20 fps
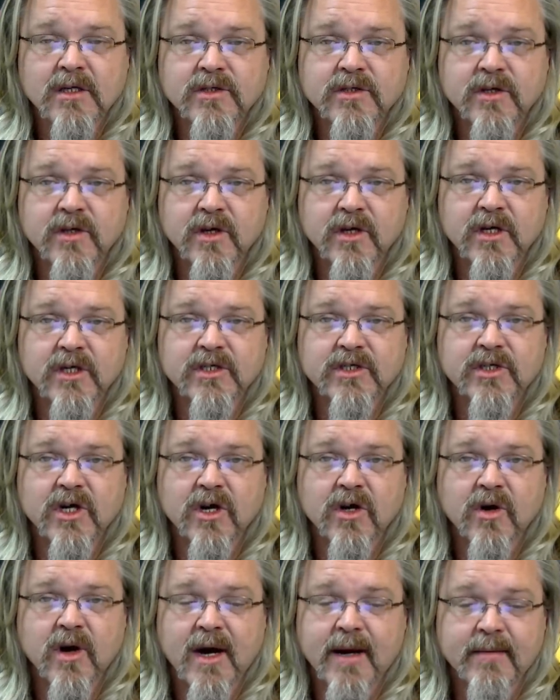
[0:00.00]
So they're going to
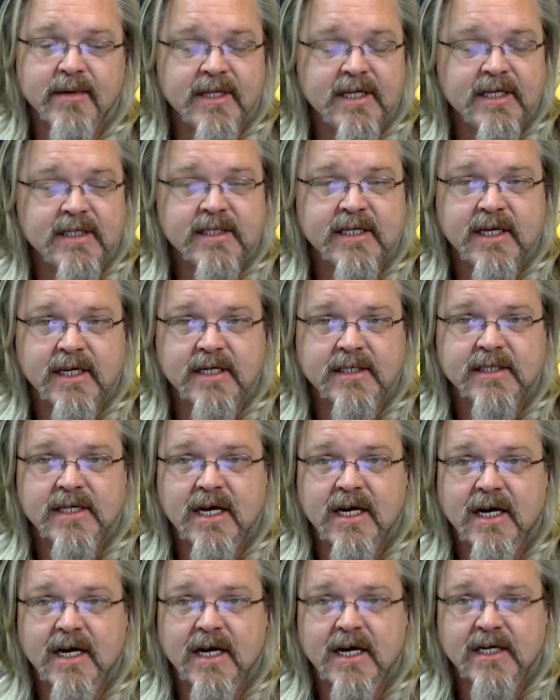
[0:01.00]
start grabbing these kids
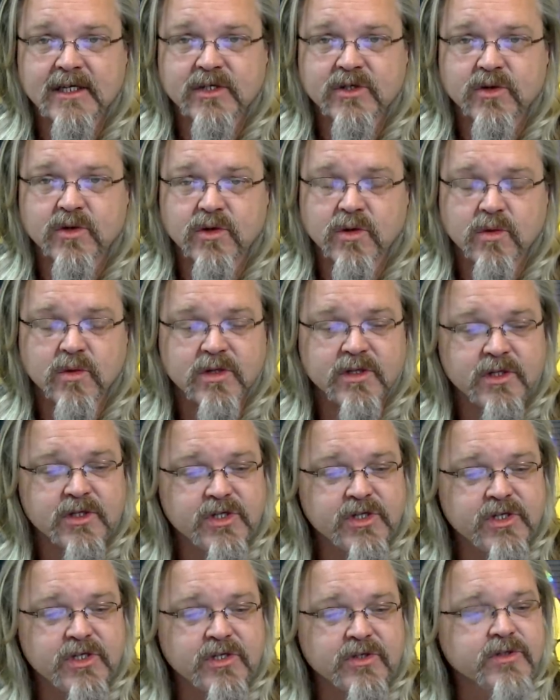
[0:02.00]
out of high school when they're
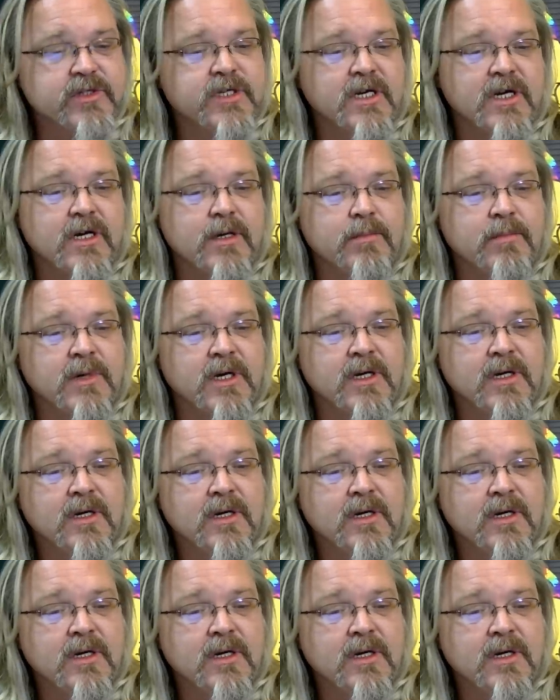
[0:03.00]
still dumb.